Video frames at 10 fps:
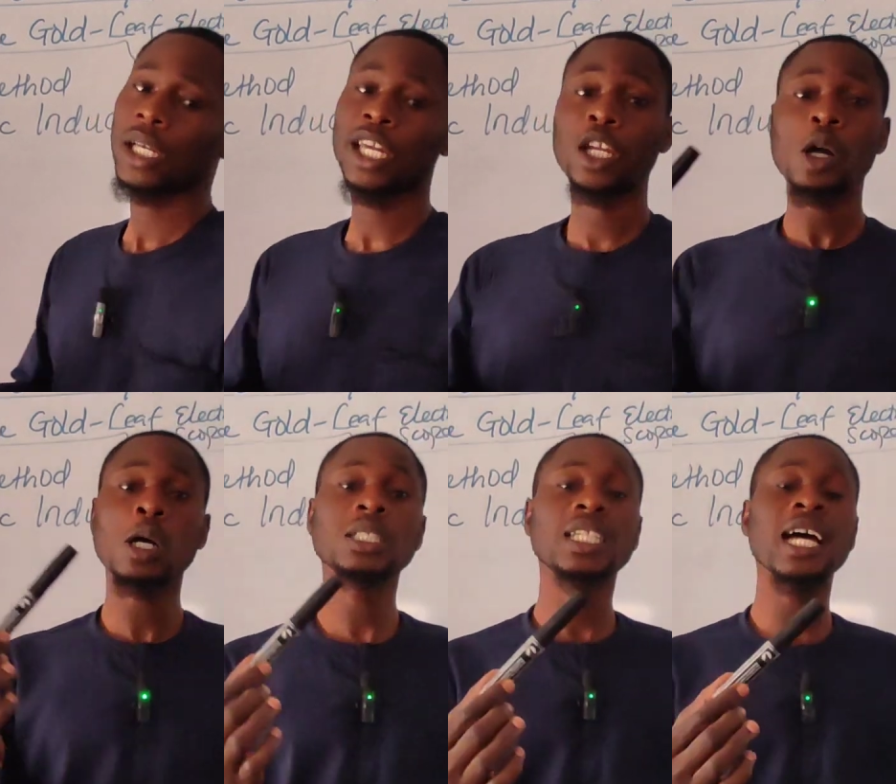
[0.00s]
in
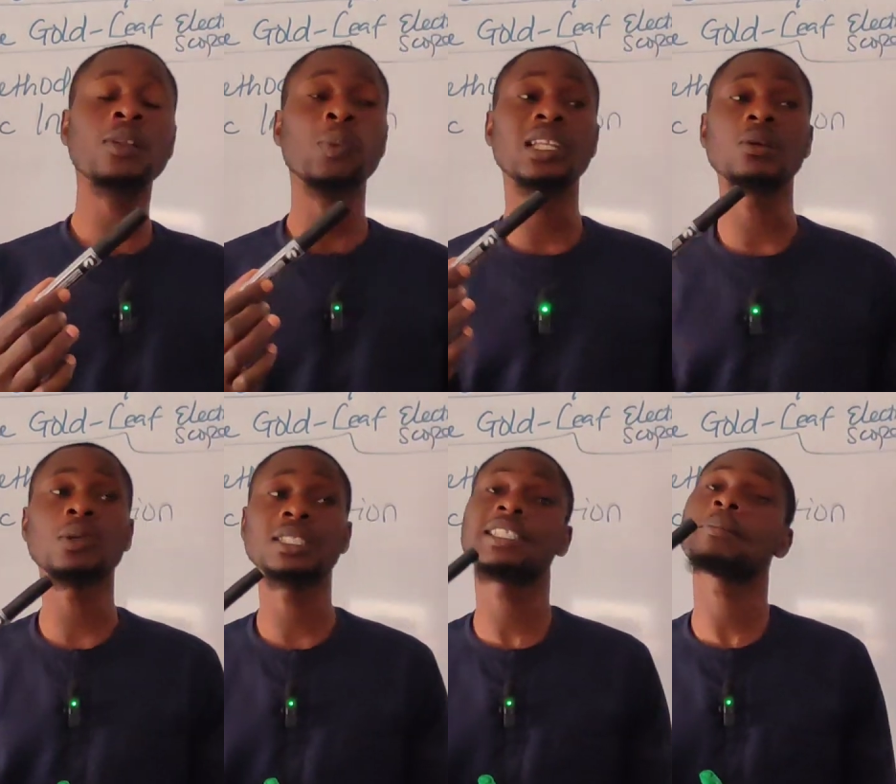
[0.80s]
contact with the
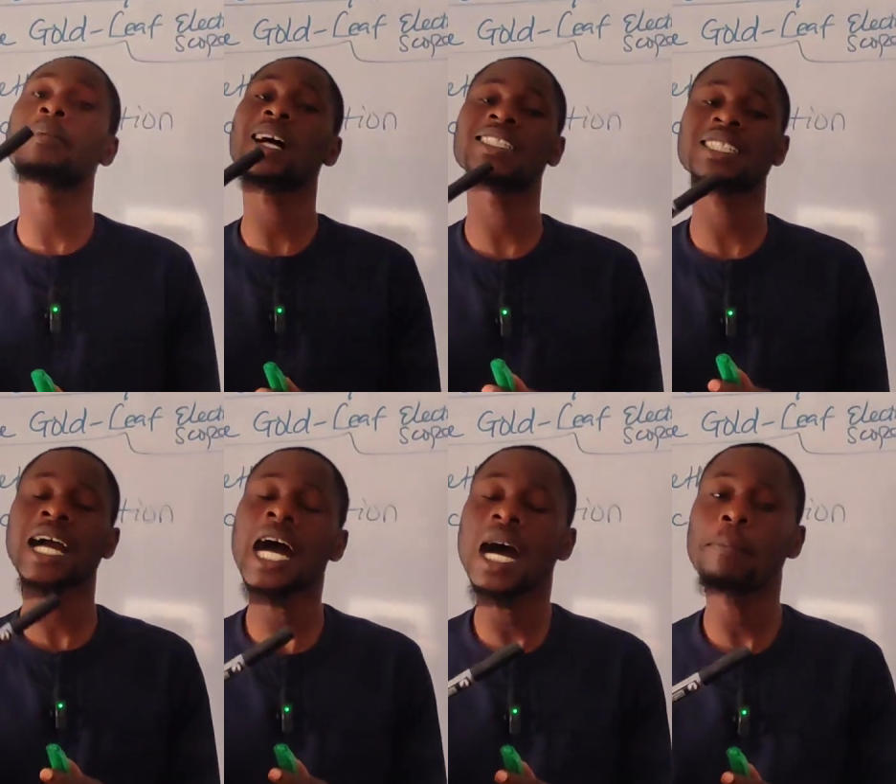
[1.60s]
what? The brass
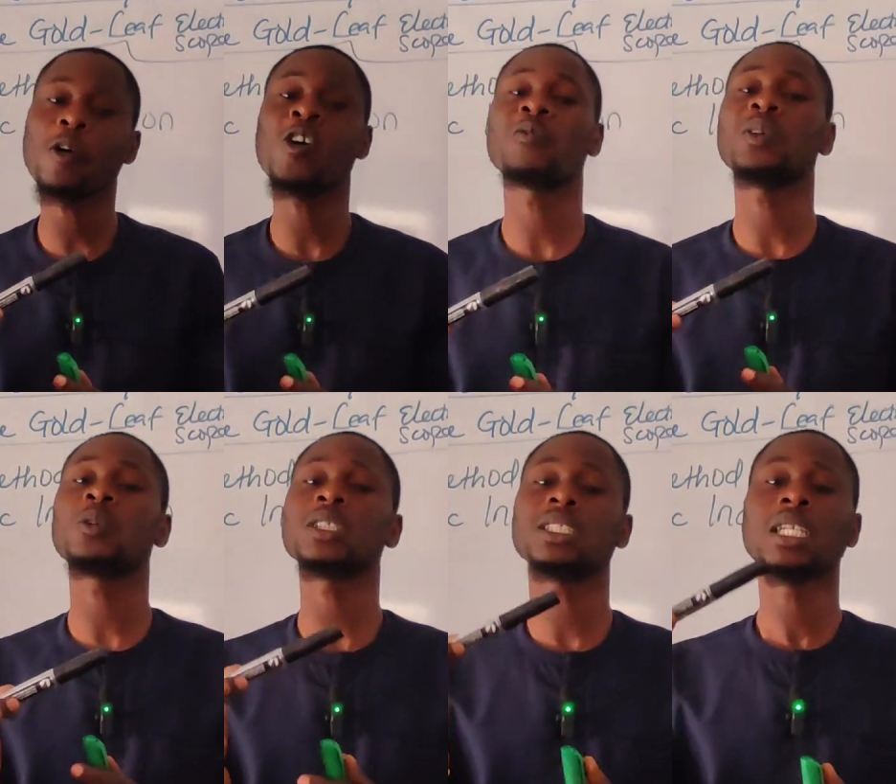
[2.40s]
cap of the
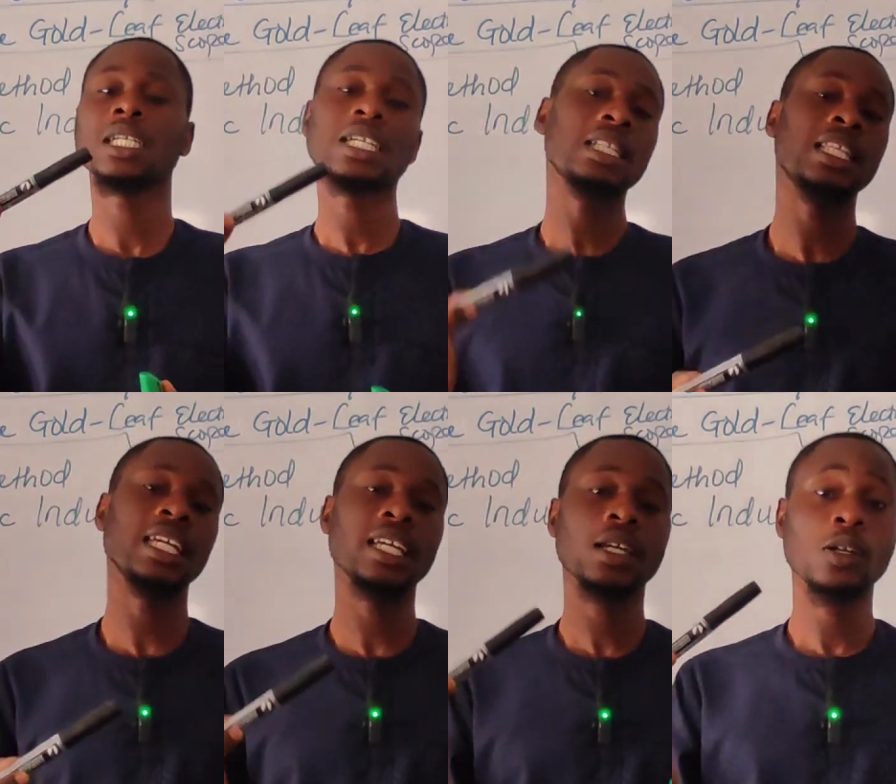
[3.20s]
what?
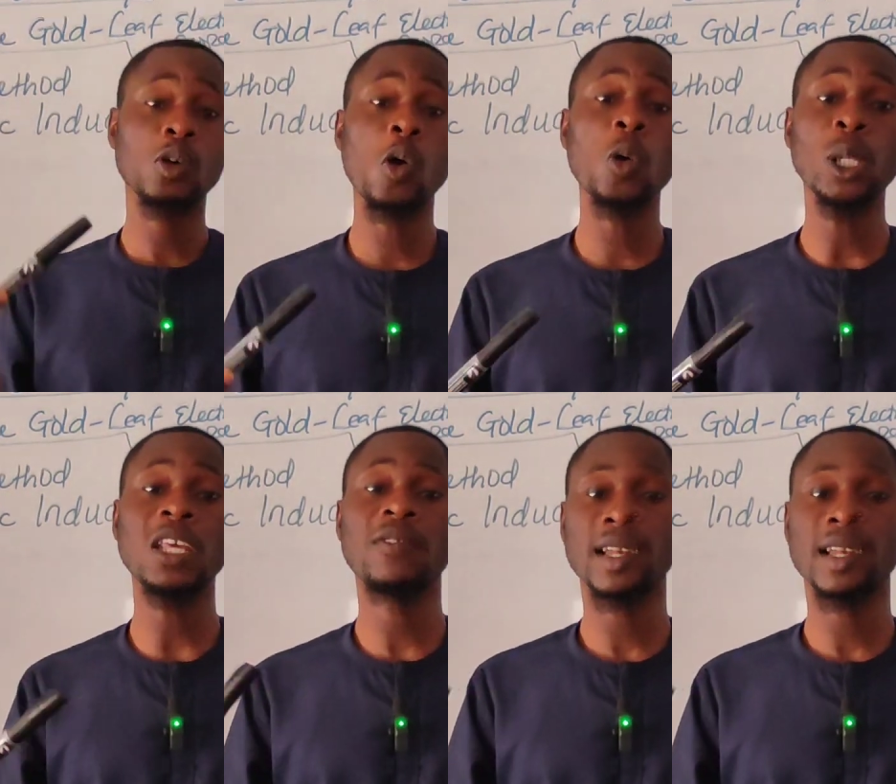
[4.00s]
The gold leaf